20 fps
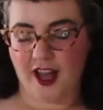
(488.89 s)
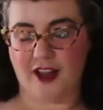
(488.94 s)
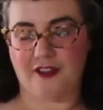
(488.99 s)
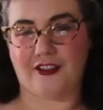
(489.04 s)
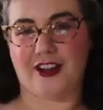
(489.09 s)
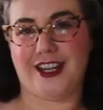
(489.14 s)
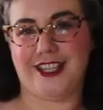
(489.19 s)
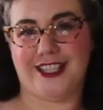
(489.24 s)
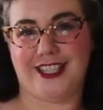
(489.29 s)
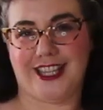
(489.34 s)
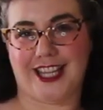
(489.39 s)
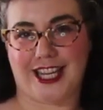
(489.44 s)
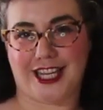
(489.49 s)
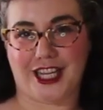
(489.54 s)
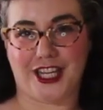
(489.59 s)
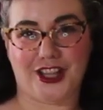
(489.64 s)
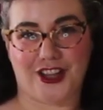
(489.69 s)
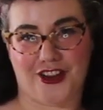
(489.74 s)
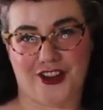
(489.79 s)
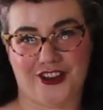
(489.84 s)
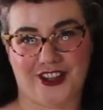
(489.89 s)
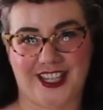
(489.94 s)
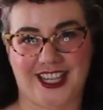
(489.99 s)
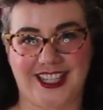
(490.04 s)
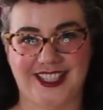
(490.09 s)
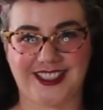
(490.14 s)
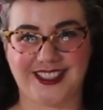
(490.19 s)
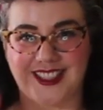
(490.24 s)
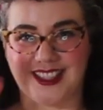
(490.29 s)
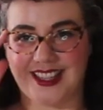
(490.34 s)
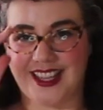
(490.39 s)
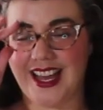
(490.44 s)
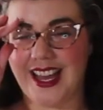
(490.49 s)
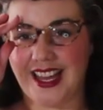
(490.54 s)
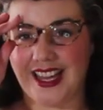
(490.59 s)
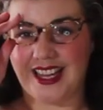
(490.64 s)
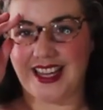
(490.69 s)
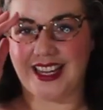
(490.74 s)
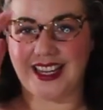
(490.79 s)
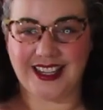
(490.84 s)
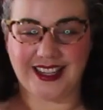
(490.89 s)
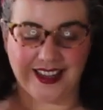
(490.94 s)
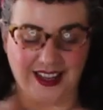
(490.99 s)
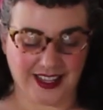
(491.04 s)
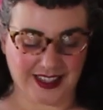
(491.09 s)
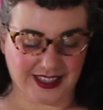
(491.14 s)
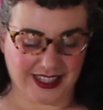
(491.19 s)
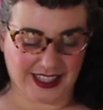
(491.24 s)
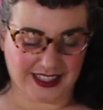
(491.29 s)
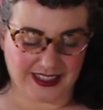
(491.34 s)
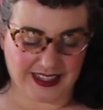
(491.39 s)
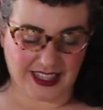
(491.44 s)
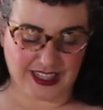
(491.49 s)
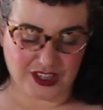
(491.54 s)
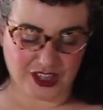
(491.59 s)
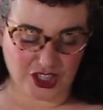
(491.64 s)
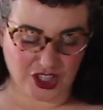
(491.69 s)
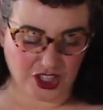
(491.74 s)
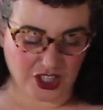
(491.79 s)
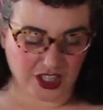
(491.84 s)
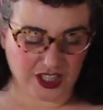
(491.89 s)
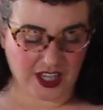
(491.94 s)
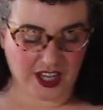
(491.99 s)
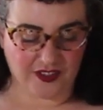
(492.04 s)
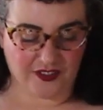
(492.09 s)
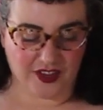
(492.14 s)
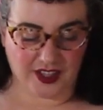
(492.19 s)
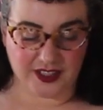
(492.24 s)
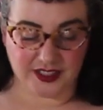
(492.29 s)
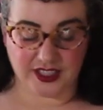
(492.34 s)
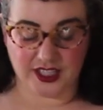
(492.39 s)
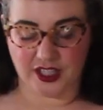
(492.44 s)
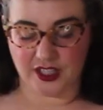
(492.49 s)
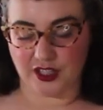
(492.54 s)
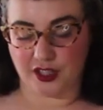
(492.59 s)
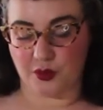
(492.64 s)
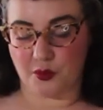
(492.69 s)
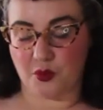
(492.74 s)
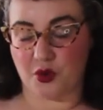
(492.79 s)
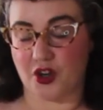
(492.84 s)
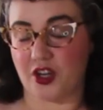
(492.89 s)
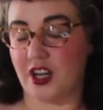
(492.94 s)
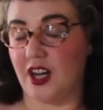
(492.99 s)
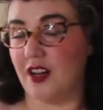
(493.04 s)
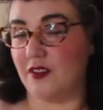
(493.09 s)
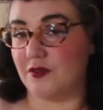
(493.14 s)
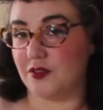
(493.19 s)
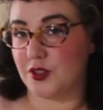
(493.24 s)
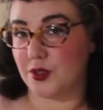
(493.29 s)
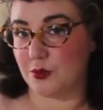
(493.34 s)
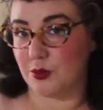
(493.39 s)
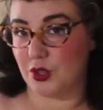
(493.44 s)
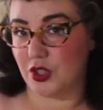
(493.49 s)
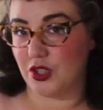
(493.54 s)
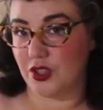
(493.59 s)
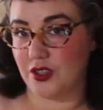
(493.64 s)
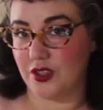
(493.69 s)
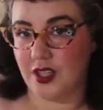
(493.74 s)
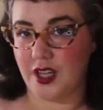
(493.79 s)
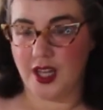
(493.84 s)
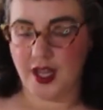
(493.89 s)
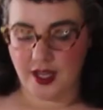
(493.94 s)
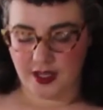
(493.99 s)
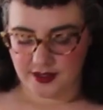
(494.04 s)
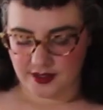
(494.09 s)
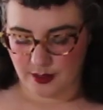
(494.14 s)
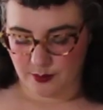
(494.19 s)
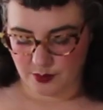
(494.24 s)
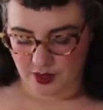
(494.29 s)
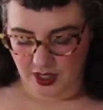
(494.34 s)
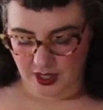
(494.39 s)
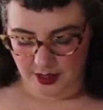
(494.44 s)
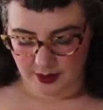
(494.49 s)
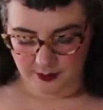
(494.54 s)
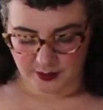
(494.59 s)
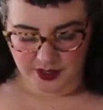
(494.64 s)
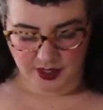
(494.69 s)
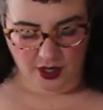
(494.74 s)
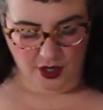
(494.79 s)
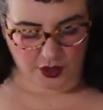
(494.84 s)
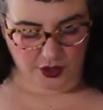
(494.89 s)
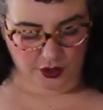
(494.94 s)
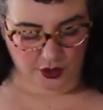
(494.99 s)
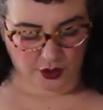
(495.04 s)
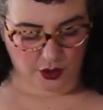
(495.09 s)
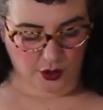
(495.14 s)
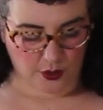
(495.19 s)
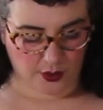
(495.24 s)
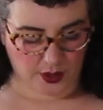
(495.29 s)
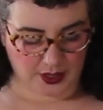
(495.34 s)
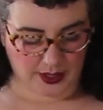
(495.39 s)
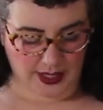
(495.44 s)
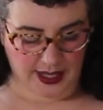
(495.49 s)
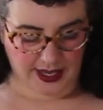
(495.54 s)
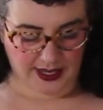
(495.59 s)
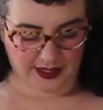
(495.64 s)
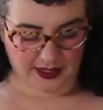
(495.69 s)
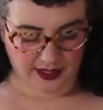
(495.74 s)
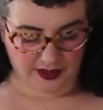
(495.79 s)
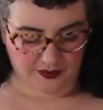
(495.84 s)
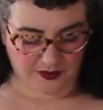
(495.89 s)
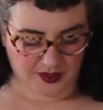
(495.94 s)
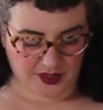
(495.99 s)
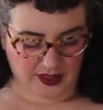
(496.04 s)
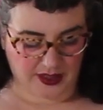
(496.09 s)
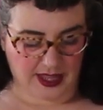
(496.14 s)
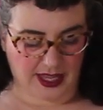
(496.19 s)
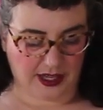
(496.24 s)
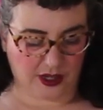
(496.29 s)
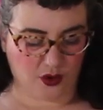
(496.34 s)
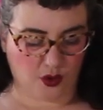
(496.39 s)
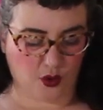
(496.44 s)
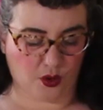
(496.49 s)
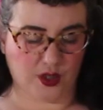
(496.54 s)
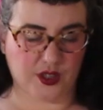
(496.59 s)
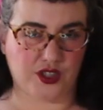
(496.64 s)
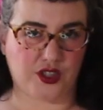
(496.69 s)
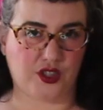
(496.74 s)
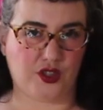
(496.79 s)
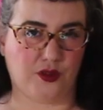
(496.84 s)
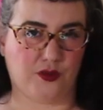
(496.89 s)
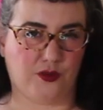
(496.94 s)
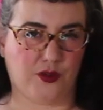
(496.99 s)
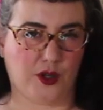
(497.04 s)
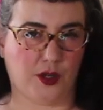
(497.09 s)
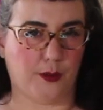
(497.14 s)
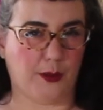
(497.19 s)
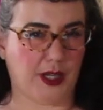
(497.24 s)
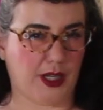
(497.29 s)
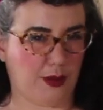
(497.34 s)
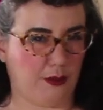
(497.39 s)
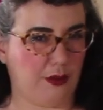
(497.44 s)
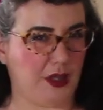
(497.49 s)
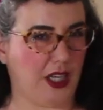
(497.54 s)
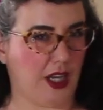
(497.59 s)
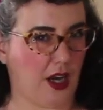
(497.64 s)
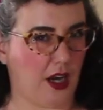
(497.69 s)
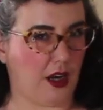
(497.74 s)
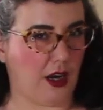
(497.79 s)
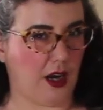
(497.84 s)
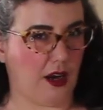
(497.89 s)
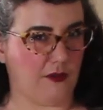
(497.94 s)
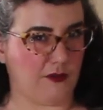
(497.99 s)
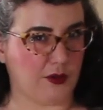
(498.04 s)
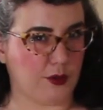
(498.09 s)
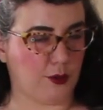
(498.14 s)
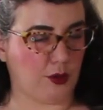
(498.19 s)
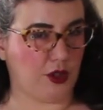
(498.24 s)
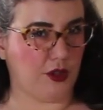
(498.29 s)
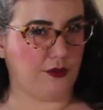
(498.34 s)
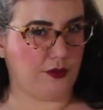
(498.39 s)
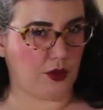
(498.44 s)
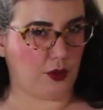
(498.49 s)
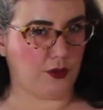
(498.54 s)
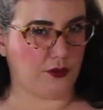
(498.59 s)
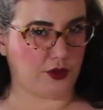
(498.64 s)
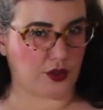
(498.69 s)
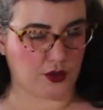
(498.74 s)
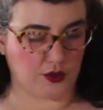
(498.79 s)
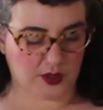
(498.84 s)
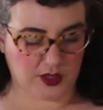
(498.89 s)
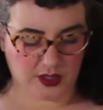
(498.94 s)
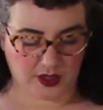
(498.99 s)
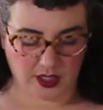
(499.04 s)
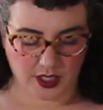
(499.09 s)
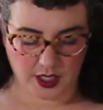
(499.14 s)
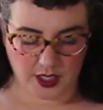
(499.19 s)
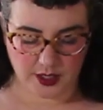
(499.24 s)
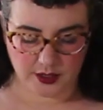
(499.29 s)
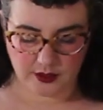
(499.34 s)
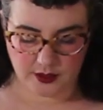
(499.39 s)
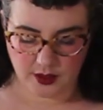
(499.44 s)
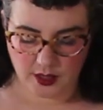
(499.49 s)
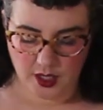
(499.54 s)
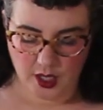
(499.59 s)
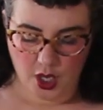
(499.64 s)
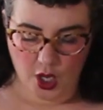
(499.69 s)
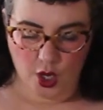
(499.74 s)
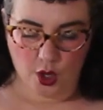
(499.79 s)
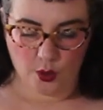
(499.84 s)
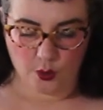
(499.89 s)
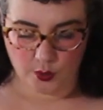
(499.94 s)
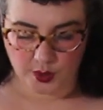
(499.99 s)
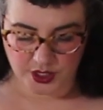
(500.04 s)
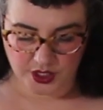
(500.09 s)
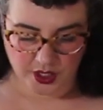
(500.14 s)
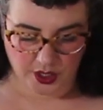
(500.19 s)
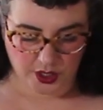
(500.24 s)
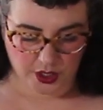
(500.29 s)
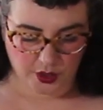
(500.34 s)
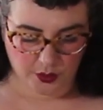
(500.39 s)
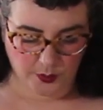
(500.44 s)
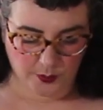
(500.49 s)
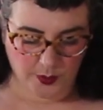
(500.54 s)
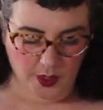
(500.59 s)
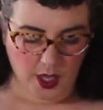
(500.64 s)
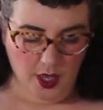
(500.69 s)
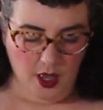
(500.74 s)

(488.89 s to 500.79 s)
I find it like elongates the leg. I like that look. I find it a little more comfortable. Sometimes on a lower leg, if the leg hole is too firm, it can be uncomfortable if you have juicy thighs, which I do.